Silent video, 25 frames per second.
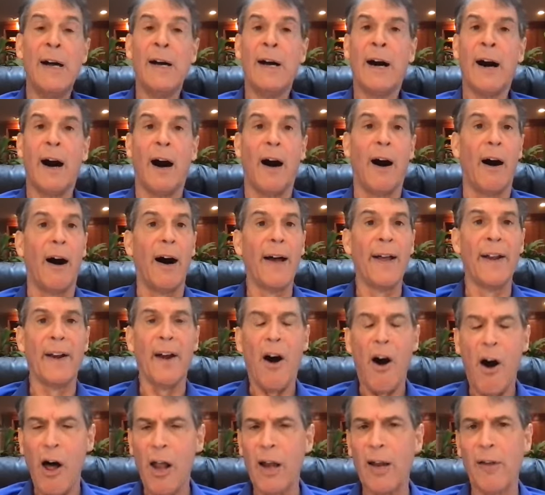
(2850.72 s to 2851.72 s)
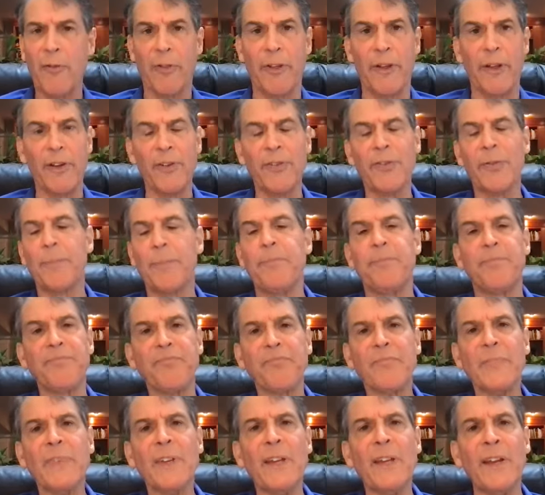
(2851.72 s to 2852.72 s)
And all of this
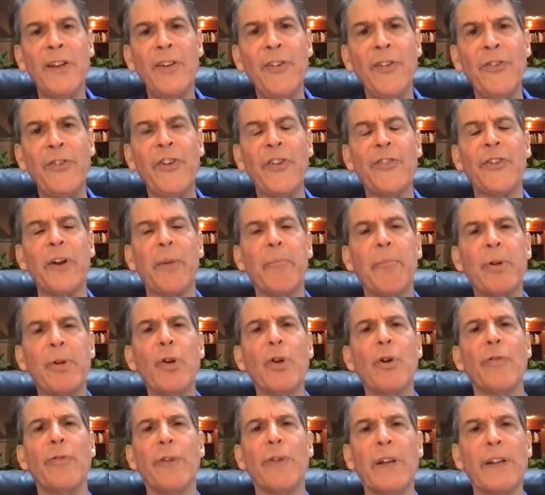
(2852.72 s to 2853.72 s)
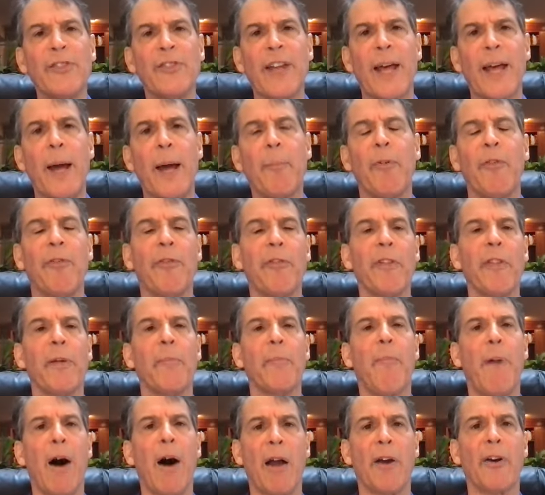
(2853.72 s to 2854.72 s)
is just a beautiful example for
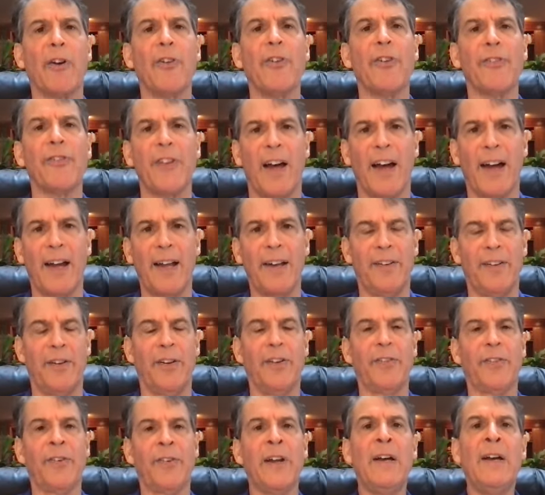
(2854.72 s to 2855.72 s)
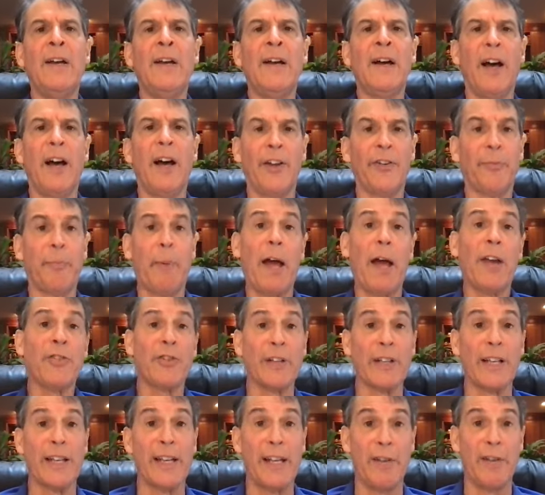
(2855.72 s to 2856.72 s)
the modern scientist,
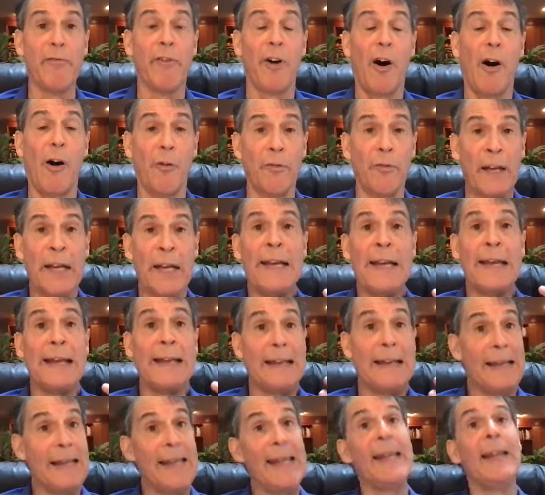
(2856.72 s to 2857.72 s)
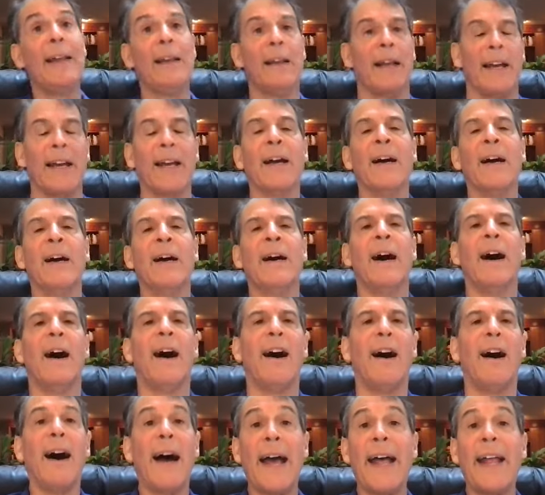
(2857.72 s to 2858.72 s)
especially involved in healing
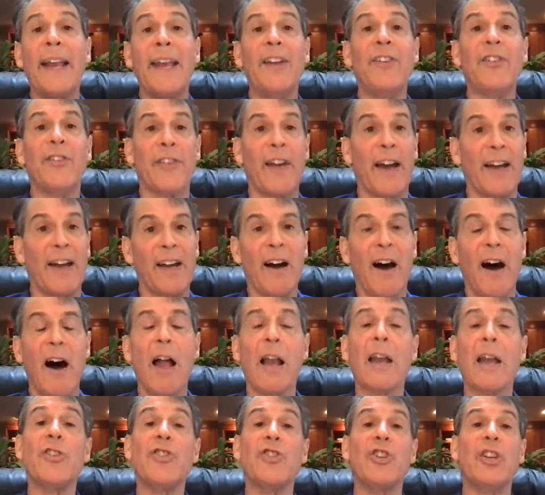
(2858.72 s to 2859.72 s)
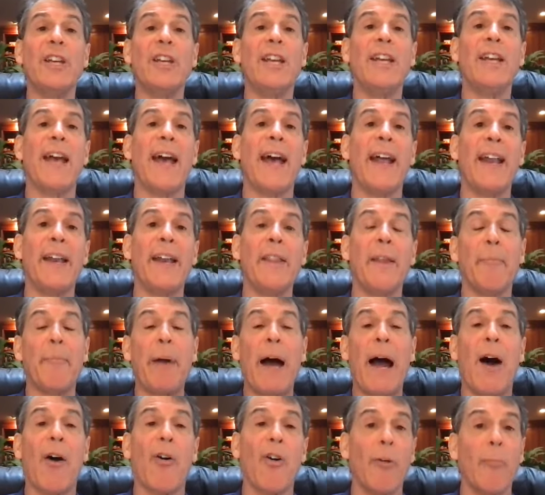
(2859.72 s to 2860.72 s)
and in psychology and in the
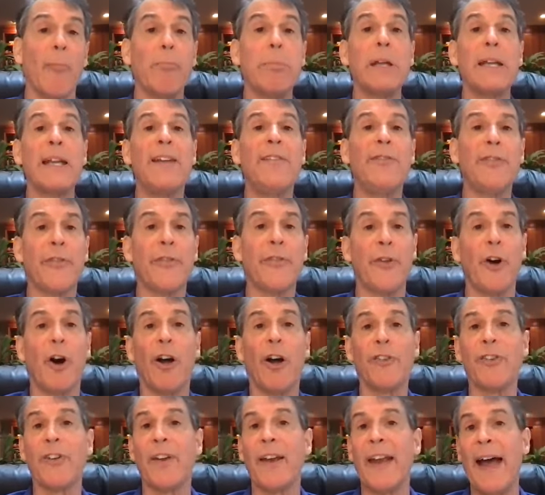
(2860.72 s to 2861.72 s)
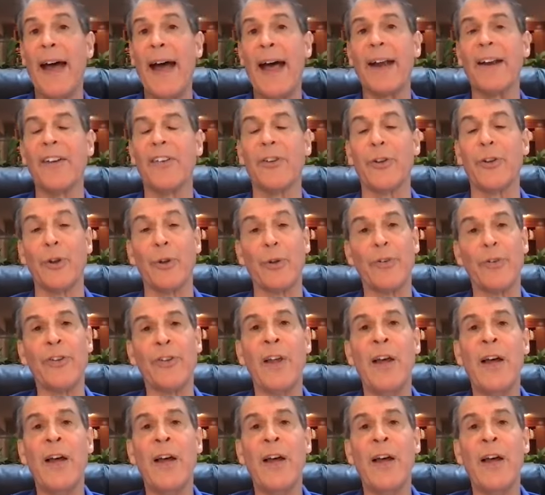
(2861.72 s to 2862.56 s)
power of beliefs, thoughts, and attitudes,